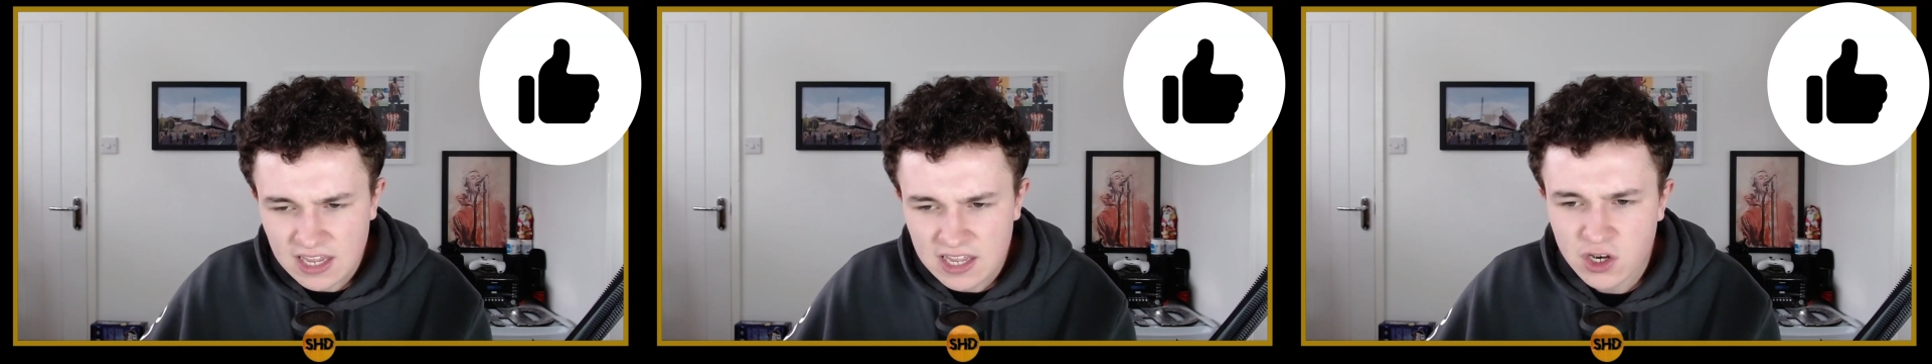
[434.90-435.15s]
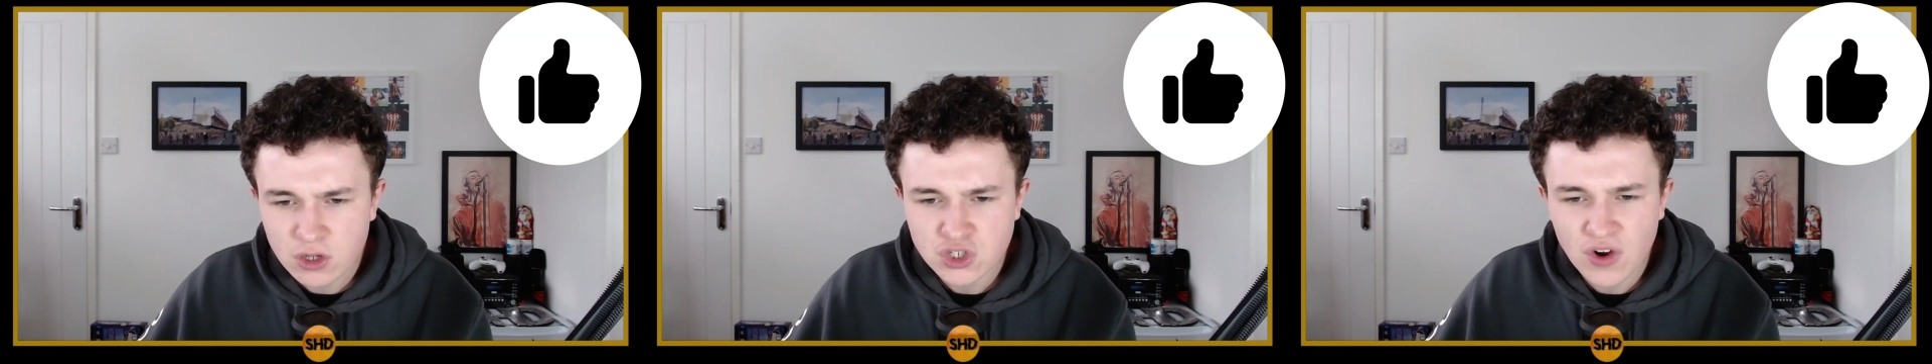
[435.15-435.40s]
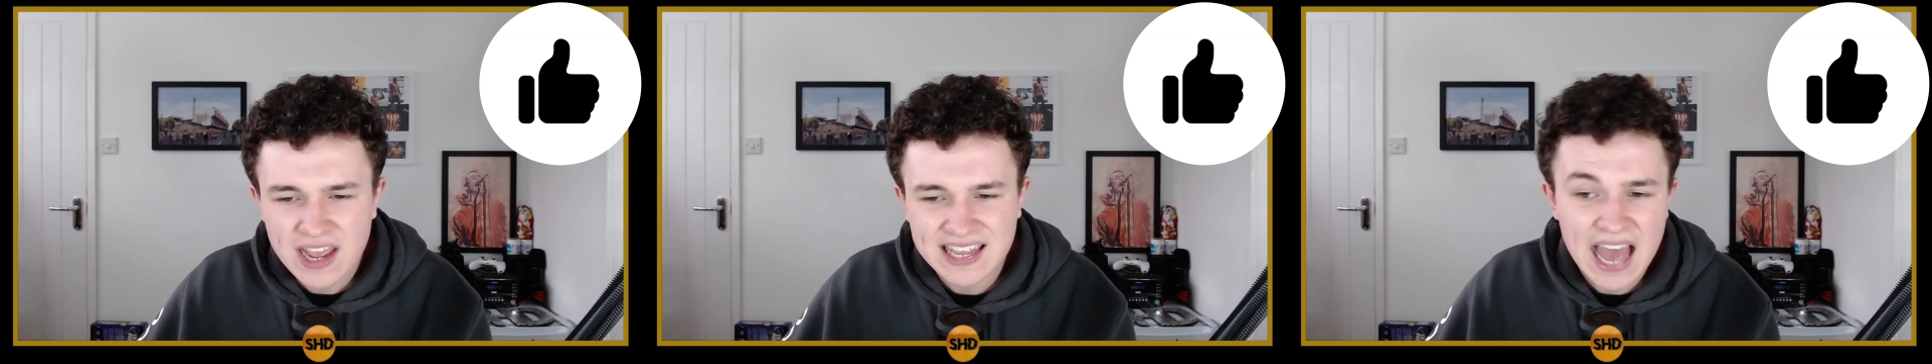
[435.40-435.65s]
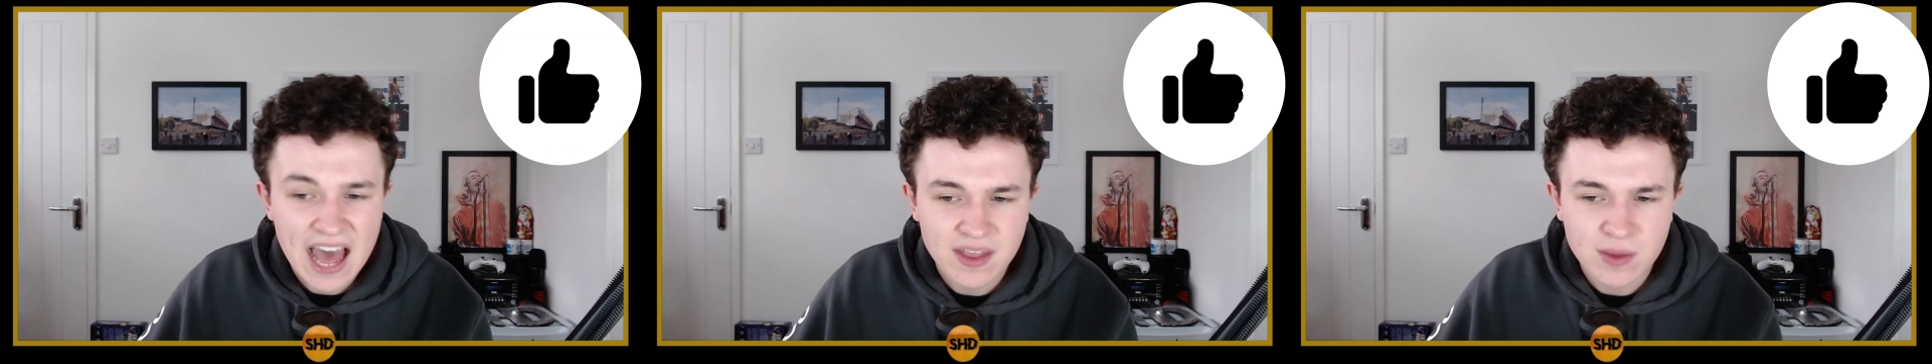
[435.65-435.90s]
You know, try and
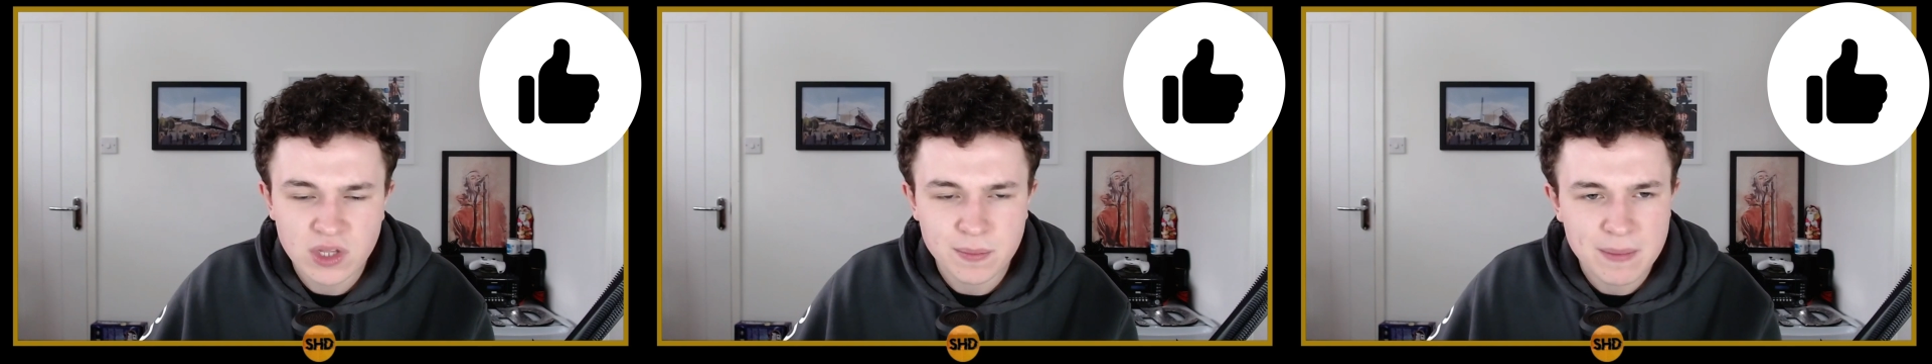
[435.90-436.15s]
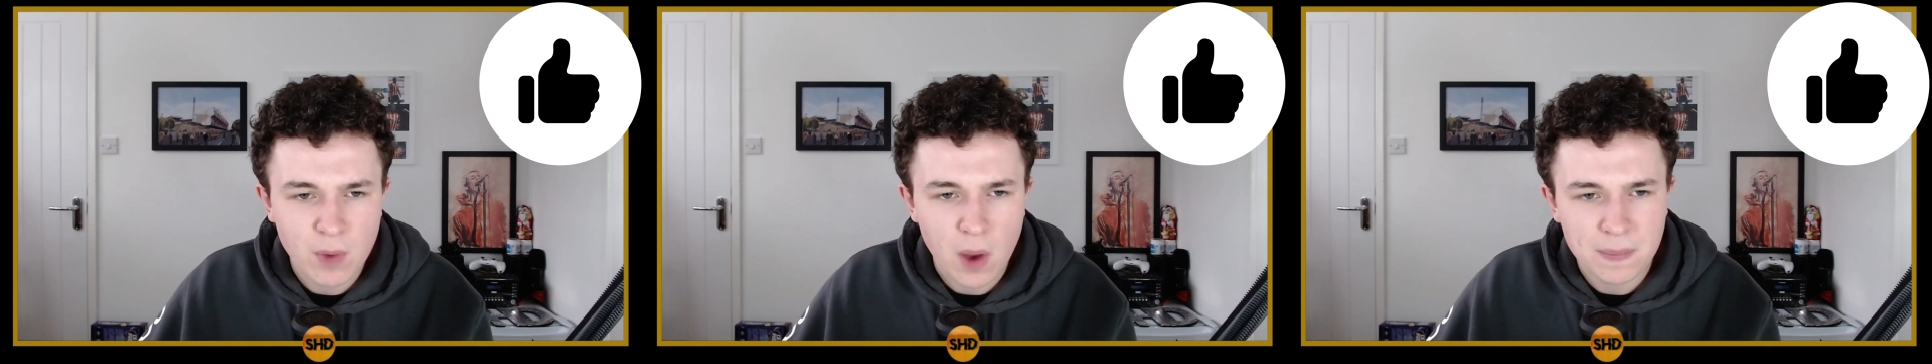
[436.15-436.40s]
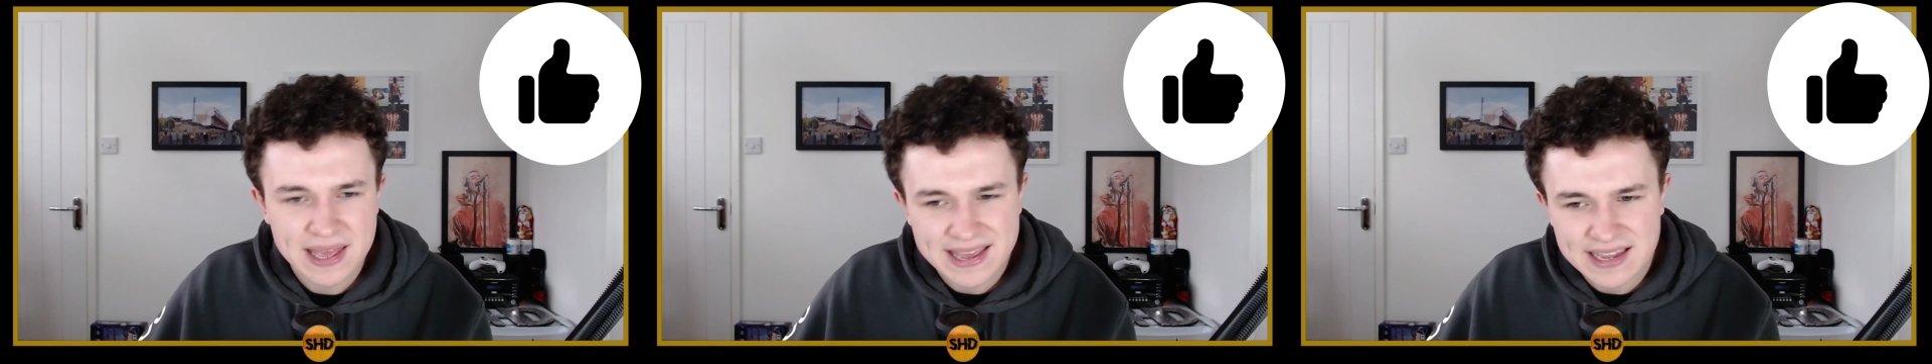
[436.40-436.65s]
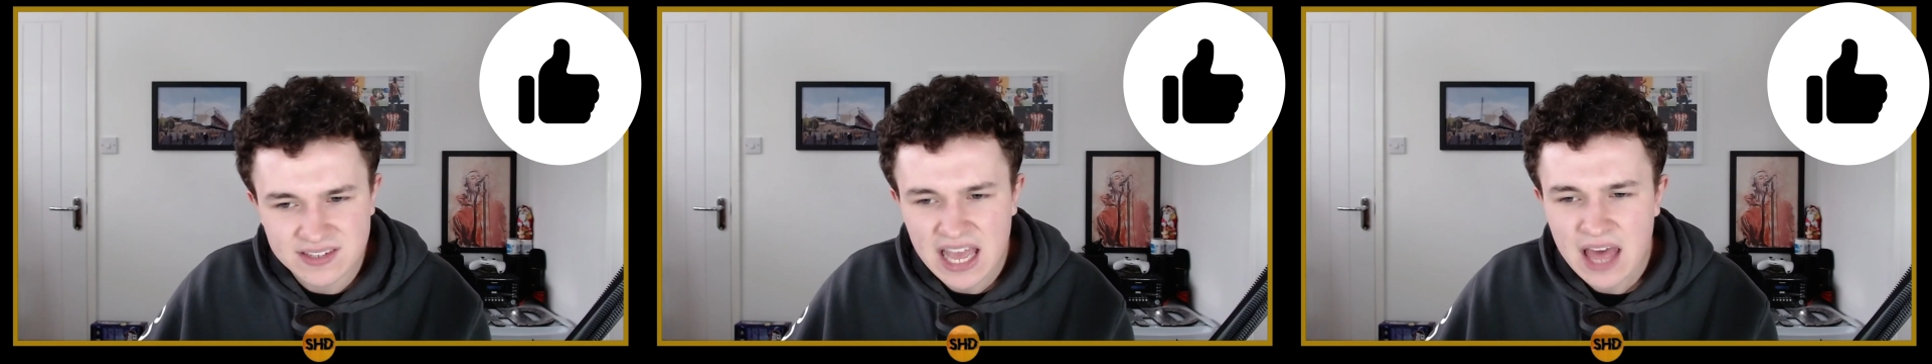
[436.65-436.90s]
get at them with a bit more pace.